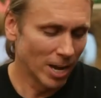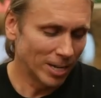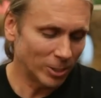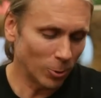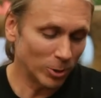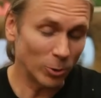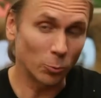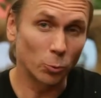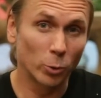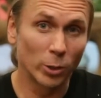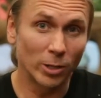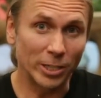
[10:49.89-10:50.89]
so it's a
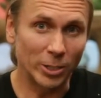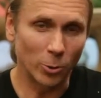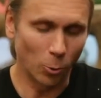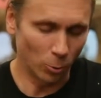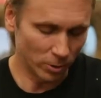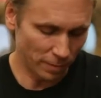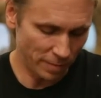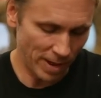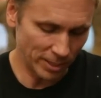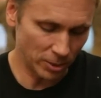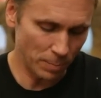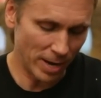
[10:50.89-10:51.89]
really cool defense